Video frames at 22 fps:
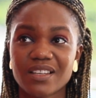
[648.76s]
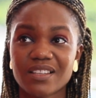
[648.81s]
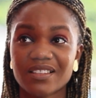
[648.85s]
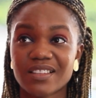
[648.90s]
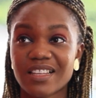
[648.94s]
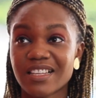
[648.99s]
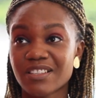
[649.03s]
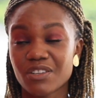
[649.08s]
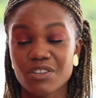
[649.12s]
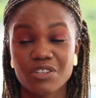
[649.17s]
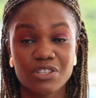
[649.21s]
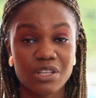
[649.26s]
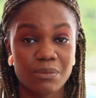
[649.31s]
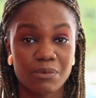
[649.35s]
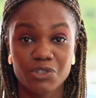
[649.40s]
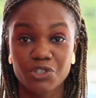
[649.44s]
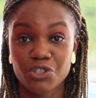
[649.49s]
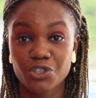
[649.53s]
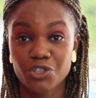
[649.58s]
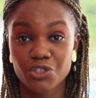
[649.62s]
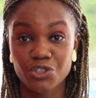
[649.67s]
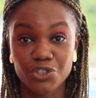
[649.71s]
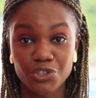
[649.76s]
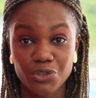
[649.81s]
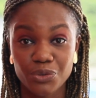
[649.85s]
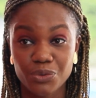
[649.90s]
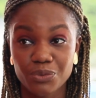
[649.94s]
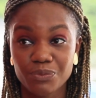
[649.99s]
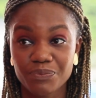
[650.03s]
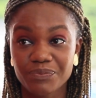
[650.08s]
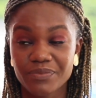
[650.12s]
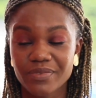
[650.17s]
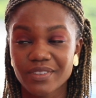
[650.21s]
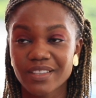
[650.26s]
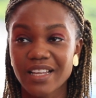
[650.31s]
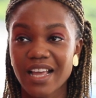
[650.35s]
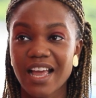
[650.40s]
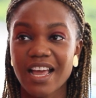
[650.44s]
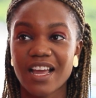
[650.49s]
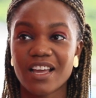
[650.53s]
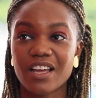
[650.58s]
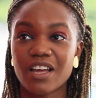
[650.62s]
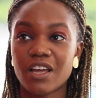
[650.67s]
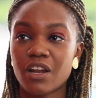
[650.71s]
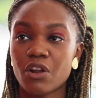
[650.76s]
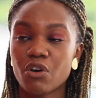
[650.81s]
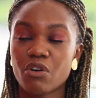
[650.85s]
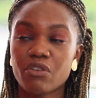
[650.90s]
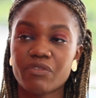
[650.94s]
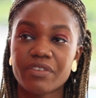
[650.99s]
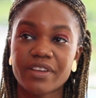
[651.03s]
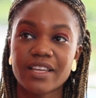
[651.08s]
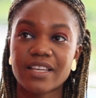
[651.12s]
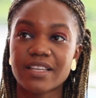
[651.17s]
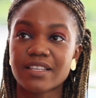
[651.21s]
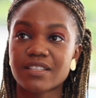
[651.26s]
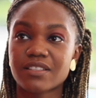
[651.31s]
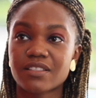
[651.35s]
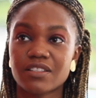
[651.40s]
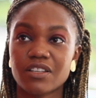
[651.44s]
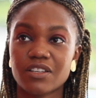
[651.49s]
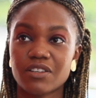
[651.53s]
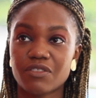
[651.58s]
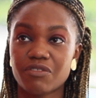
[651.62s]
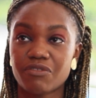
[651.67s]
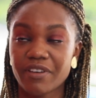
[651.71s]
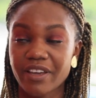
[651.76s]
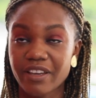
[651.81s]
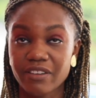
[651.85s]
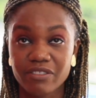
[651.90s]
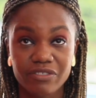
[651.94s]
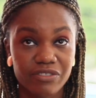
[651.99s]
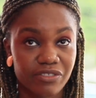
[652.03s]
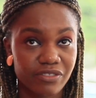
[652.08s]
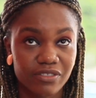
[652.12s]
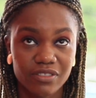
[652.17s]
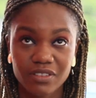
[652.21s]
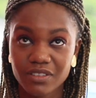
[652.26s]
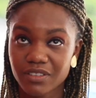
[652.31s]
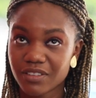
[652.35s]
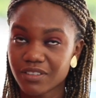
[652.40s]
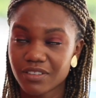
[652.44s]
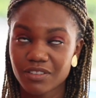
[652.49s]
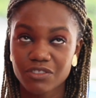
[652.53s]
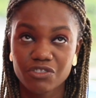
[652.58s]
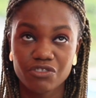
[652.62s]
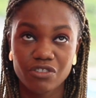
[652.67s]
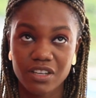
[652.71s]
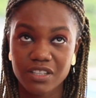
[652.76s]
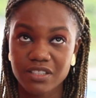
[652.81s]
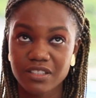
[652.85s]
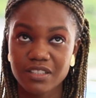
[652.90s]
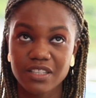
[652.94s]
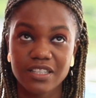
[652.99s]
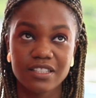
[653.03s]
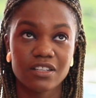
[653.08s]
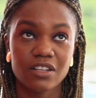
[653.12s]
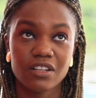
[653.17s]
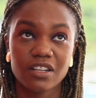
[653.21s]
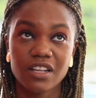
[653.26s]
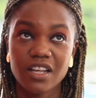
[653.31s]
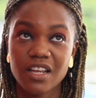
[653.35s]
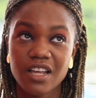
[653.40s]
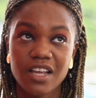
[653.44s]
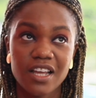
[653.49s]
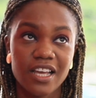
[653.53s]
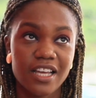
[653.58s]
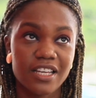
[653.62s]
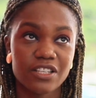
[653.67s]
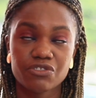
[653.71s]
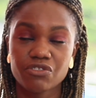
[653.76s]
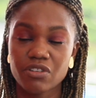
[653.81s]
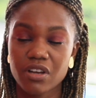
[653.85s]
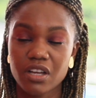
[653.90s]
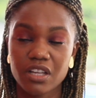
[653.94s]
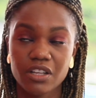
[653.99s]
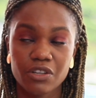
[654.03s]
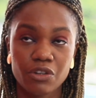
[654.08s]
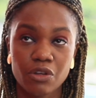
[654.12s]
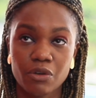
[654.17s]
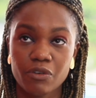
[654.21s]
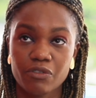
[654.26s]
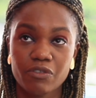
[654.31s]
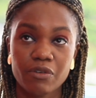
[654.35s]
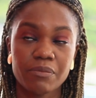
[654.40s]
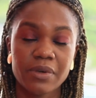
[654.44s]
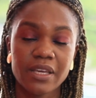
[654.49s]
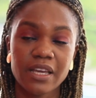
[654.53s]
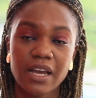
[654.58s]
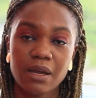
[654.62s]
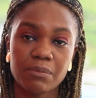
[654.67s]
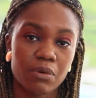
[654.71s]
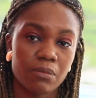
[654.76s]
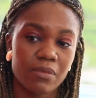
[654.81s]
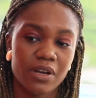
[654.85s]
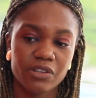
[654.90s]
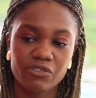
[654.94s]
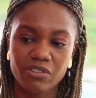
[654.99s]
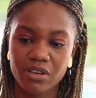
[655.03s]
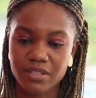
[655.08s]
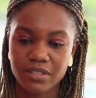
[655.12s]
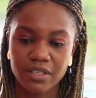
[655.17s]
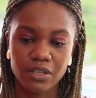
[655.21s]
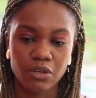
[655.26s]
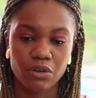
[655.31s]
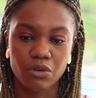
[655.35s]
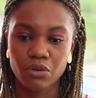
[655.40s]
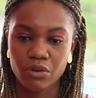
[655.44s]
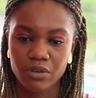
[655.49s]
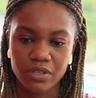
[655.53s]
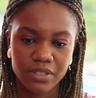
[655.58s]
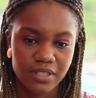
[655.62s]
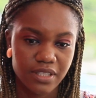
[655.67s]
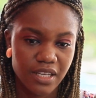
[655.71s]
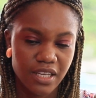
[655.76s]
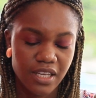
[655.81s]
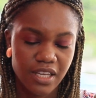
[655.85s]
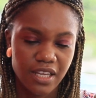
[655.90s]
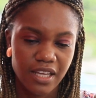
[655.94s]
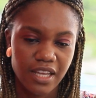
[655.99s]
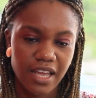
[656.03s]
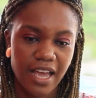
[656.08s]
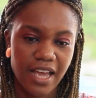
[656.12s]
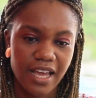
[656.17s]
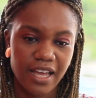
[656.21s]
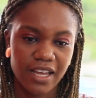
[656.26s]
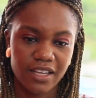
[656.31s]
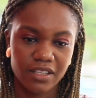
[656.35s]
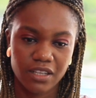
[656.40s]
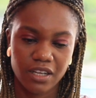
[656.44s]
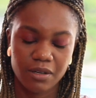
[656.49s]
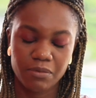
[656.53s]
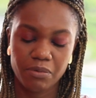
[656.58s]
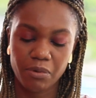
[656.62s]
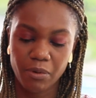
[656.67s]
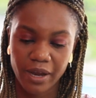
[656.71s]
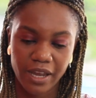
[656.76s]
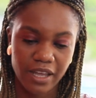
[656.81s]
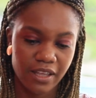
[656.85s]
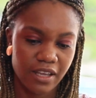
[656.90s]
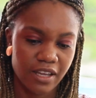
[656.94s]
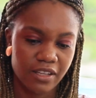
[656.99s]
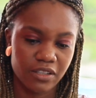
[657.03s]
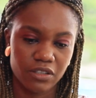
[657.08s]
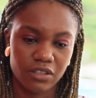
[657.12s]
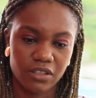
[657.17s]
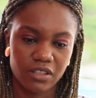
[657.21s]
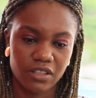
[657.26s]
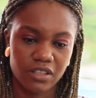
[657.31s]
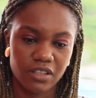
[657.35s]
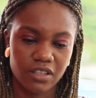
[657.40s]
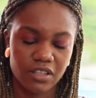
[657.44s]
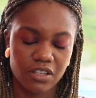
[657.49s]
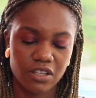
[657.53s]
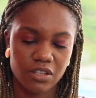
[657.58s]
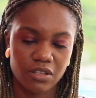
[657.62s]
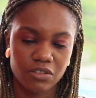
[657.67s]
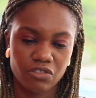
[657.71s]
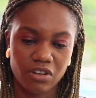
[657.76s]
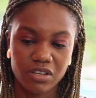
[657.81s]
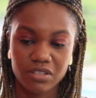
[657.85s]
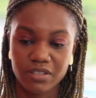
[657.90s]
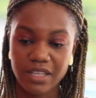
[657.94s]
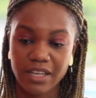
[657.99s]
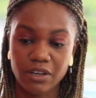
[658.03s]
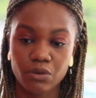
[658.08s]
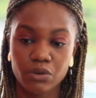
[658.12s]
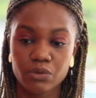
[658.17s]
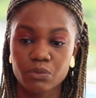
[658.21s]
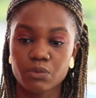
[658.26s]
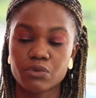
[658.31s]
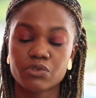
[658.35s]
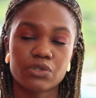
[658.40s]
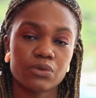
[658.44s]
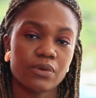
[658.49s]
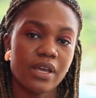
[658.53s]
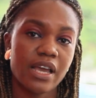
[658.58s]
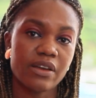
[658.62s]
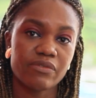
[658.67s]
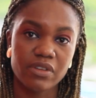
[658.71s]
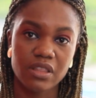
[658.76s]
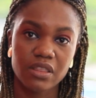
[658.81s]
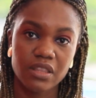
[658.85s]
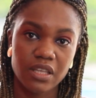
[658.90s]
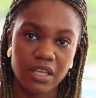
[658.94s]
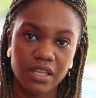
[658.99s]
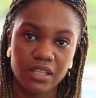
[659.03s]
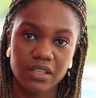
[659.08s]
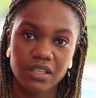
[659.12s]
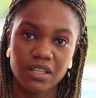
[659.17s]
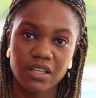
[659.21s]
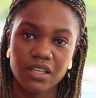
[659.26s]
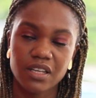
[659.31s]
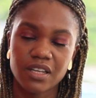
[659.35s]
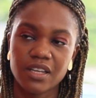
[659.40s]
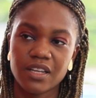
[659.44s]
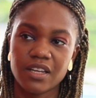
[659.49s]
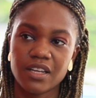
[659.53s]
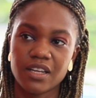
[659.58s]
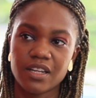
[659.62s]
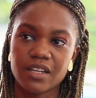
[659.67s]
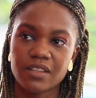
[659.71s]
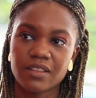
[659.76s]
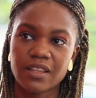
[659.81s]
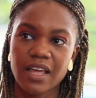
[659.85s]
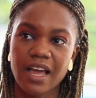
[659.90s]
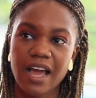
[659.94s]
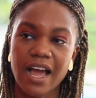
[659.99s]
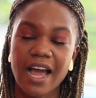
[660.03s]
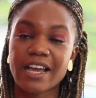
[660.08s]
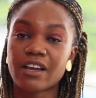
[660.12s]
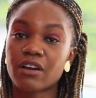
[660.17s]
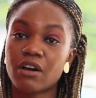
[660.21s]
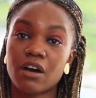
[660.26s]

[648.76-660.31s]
there's only so much you can do. A lot of it is faith, trust. It's trust. You know, for me, I put my trust in God, and I pray and trust that God will do everything that I